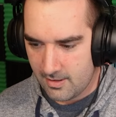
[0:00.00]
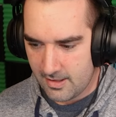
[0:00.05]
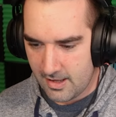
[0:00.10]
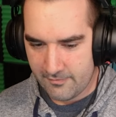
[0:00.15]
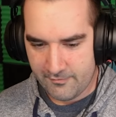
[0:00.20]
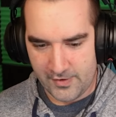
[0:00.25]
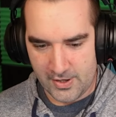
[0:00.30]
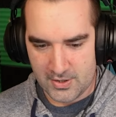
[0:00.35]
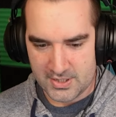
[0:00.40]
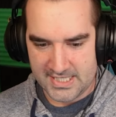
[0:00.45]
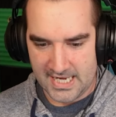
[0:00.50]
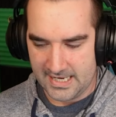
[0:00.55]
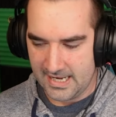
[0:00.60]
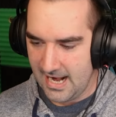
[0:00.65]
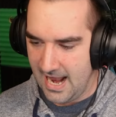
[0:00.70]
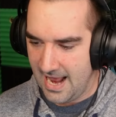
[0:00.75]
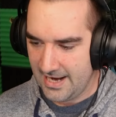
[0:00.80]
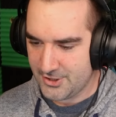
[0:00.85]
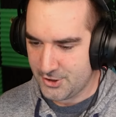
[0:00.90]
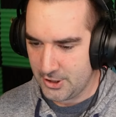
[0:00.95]
That feels like
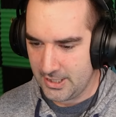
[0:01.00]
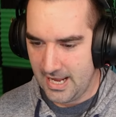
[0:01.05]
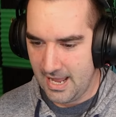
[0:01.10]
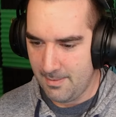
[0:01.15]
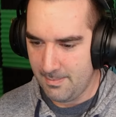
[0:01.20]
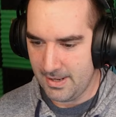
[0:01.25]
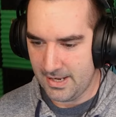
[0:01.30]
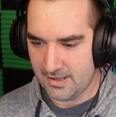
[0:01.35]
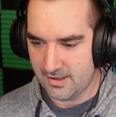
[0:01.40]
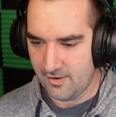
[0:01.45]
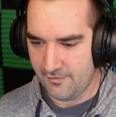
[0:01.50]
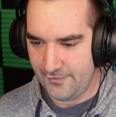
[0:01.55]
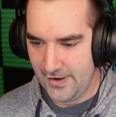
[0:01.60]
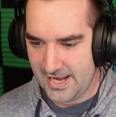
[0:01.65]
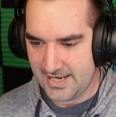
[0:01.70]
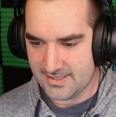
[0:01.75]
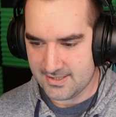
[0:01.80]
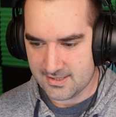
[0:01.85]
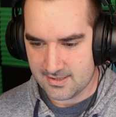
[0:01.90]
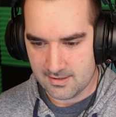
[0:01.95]
it actually hit me in the
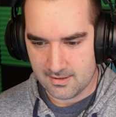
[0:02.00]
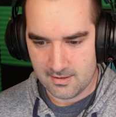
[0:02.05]
face.